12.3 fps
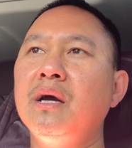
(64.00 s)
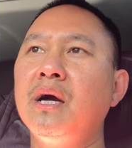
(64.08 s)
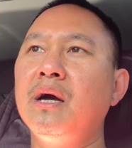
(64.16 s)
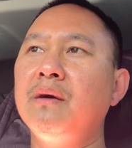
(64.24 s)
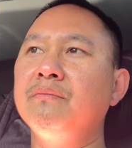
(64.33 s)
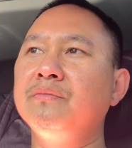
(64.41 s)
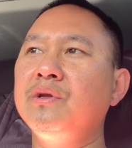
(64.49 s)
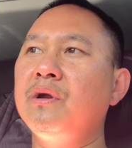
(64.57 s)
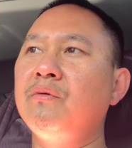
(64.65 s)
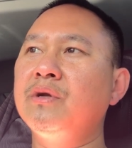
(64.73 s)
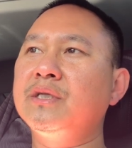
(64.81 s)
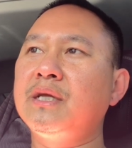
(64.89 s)

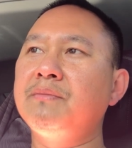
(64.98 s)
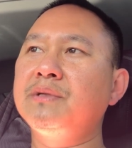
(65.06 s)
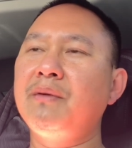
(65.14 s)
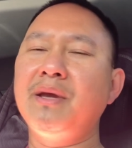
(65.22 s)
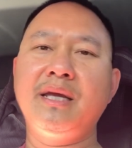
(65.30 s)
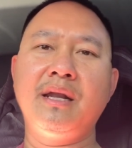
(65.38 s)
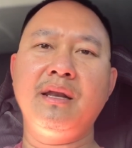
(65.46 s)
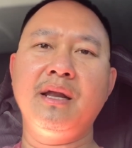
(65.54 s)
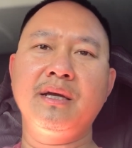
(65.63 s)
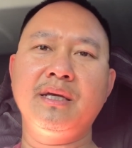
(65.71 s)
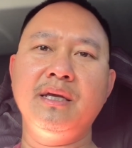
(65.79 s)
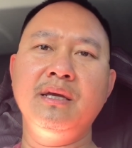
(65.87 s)
Sometimes I get
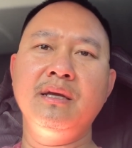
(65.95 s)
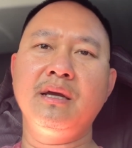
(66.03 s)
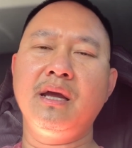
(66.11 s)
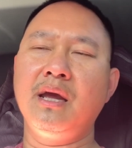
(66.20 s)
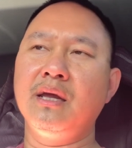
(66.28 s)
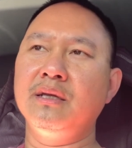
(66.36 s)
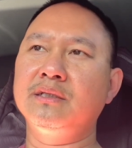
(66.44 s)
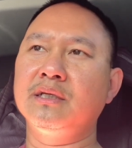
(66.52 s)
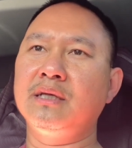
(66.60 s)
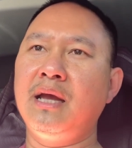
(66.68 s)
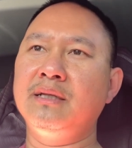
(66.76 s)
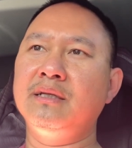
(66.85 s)
lucky and it's
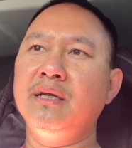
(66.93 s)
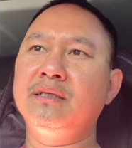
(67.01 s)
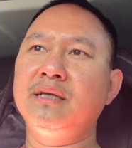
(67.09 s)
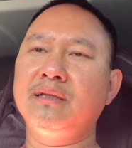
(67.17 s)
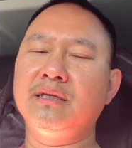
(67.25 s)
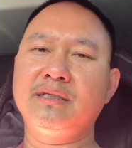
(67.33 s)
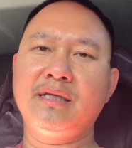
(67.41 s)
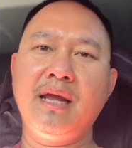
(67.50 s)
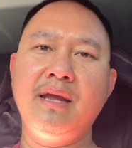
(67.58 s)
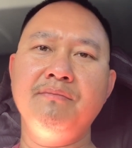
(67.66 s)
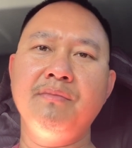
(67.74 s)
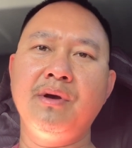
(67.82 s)
at the
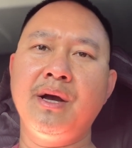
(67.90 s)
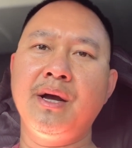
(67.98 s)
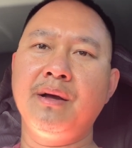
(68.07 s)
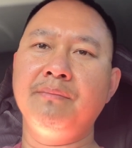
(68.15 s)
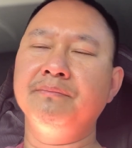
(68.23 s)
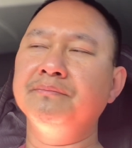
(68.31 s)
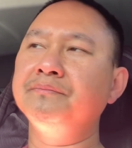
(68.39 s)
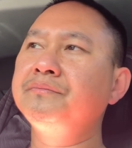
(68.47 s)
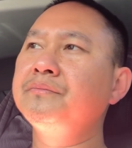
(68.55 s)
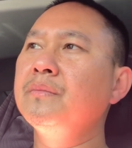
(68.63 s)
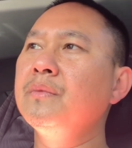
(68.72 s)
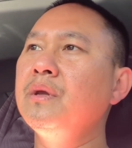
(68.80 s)
same,
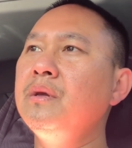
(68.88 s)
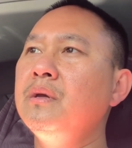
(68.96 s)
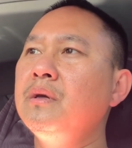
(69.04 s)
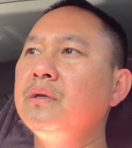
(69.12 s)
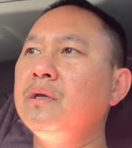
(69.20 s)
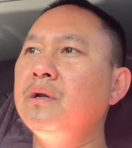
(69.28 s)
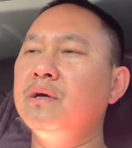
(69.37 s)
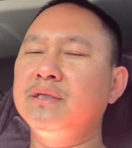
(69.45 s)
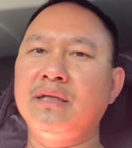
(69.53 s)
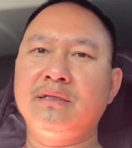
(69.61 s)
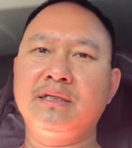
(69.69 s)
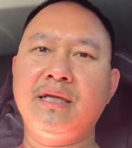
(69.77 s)

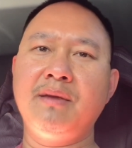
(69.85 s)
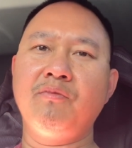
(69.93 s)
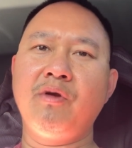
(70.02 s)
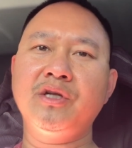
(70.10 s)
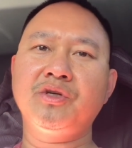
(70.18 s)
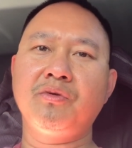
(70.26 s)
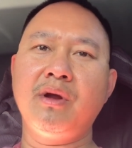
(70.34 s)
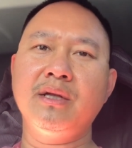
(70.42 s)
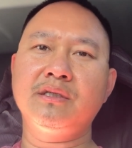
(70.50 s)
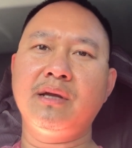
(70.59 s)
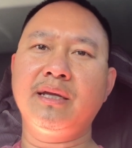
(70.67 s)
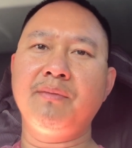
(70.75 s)
it's at the same
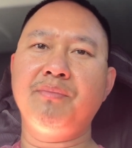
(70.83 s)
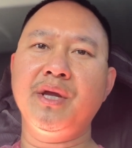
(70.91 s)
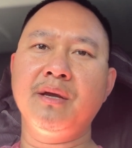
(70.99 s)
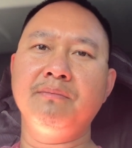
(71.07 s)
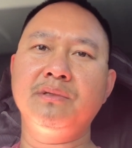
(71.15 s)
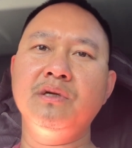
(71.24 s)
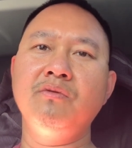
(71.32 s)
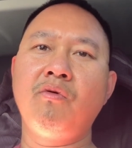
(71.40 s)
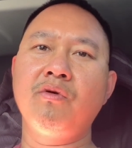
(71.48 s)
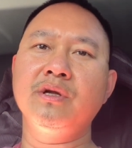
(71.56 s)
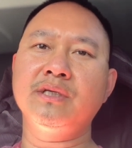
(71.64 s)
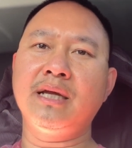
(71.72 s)
restaurant, so I can pick up two
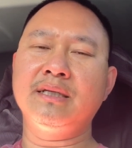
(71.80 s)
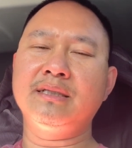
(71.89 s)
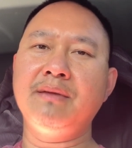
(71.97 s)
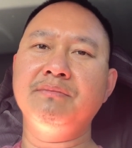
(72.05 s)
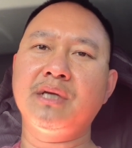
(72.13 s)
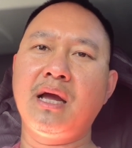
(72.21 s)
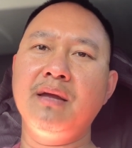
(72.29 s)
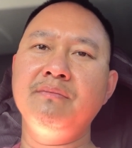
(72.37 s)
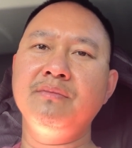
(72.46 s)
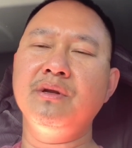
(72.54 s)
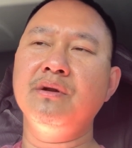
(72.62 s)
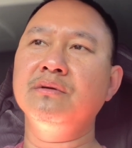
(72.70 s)
orders at the same
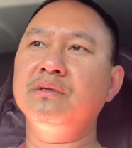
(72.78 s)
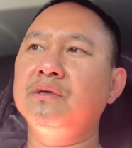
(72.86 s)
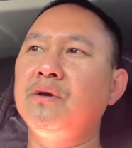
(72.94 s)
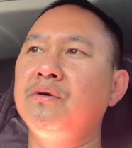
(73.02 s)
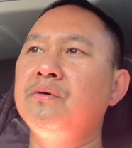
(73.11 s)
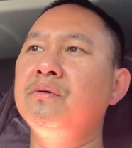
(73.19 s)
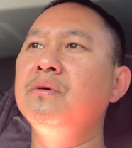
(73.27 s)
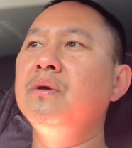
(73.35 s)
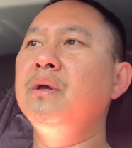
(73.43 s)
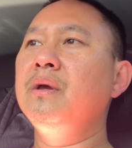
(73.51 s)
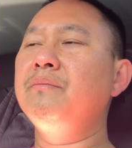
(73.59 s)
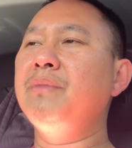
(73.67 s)
time, So
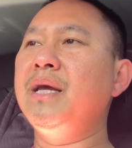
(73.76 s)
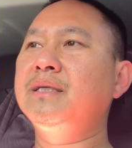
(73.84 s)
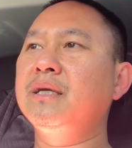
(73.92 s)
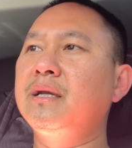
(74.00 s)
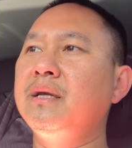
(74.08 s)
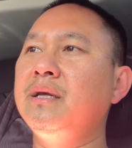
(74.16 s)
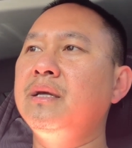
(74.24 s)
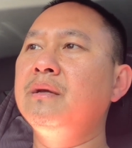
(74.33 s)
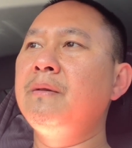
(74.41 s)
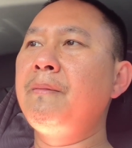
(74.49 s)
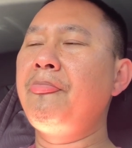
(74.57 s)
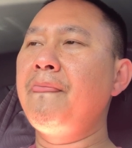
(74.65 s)

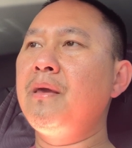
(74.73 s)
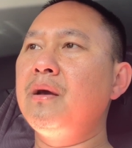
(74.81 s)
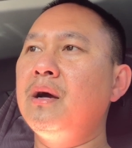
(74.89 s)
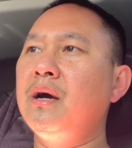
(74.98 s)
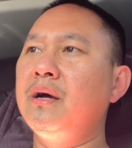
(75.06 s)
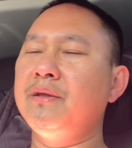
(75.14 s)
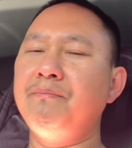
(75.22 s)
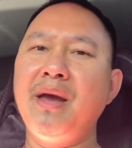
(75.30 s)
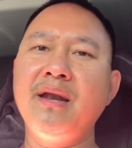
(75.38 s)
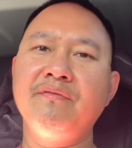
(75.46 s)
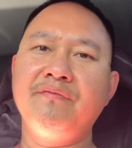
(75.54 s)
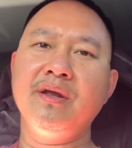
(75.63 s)
basically, the
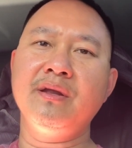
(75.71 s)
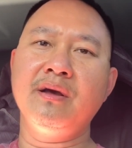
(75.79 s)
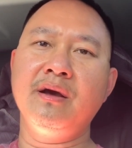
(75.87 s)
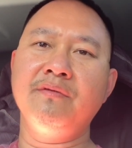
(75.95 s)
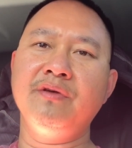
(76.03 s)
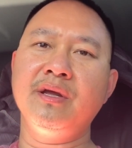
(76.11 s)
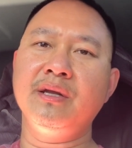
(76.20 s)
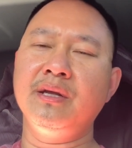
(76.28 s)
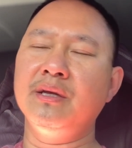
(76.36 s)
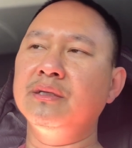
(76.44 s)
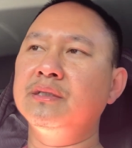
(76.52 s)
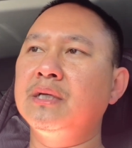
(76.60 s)
benefit of it
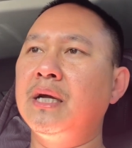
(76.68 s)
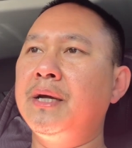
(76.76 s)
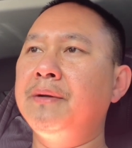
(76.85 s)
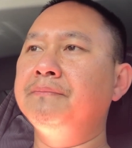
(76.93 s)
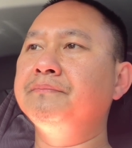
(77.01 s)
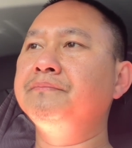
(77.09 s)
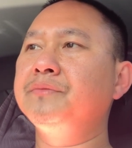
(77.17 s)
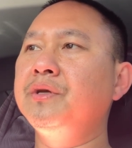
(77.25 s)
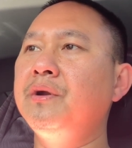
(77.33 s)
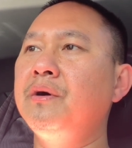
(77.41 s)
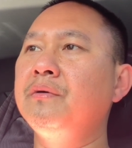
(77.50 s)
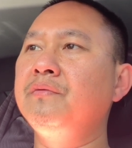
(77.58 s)
is,
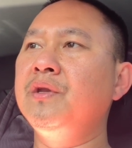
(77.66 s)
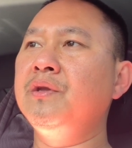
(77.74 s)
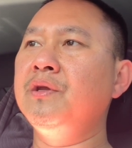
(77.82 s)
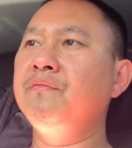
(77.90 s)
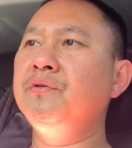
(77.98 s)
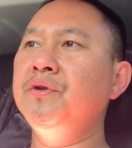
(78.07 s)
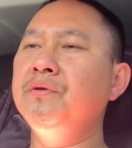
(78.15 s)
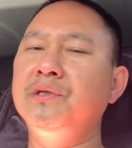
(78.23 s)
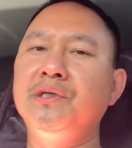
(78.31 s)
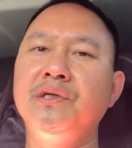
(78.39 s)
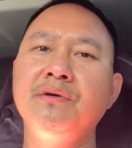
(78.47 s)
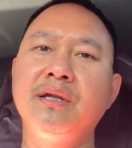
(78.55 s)
if you do
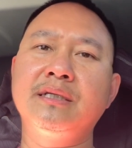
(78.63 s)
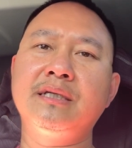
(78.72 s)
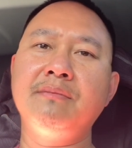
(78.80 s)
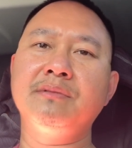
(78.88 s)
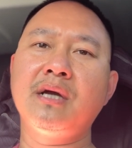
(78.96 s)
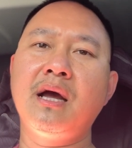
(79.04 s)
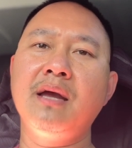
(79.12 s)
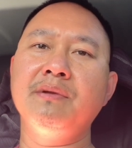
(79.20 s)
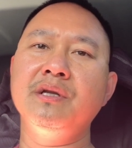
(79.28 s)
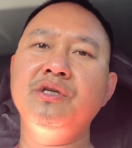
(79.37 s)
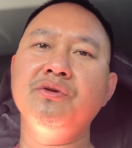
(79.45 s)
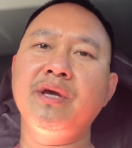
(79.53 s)
two at the same time,
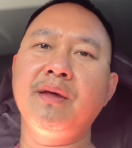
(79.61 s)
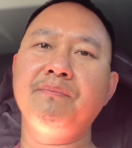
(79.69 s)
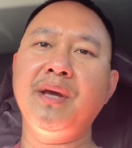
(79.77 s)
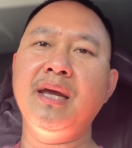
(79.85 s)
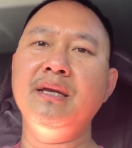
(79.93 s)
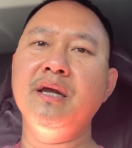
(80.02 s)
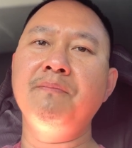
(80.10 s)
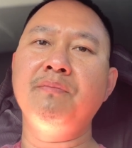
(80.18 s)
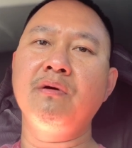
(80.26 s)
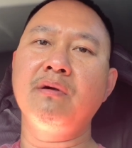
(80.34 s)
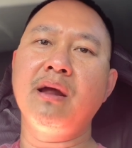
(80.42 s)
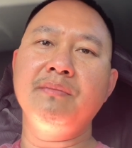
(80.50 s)
at least you'll get paid
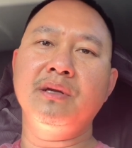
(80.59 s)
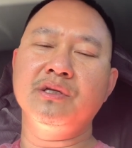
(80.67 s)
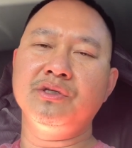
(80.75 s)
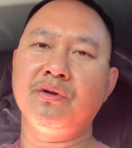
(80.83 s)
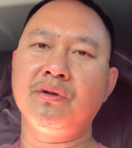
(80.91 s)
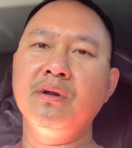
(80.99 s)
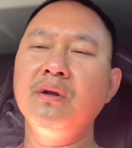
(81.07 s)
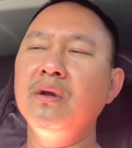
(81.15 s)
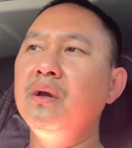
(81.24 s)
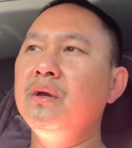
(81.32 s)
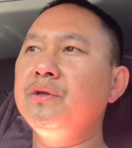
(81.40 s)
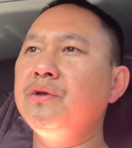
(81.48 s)
double, right? Because you're
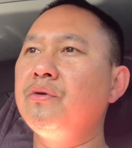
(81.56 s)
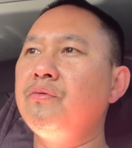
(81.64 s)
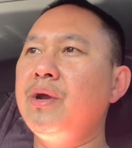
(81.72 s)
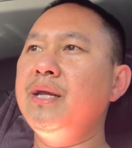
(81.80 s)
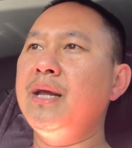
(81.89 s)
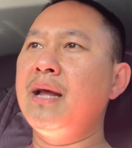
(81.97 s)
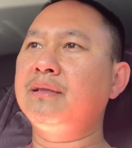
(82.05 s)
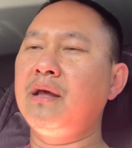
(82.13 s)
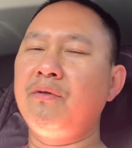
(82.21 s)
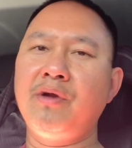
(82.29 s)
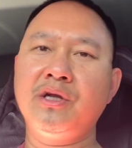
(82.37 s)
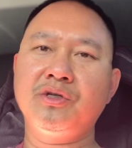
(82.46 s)
already at
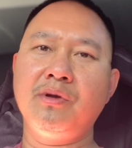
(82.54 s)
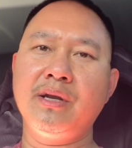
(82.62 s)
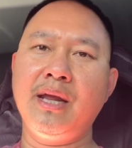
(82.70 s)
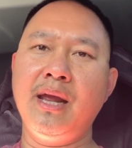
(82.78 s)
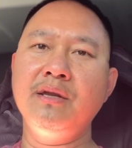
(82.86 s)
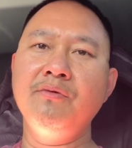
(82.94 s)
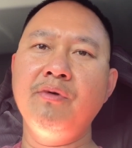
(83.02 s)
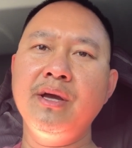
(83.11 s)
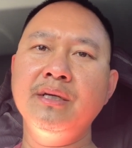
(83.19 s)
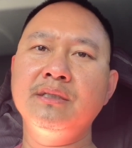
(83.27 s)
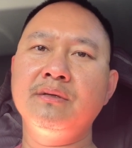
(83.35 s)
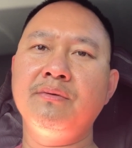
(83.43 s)
that restaurant
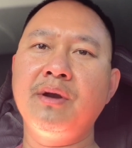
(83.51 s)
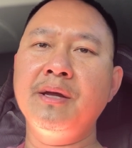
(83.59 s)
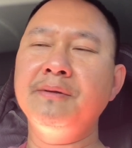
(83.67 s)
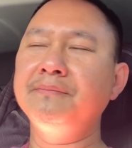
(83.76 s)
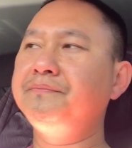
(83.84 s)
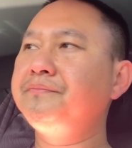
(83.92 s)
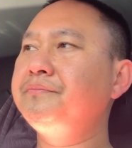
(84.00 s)
anyways, right?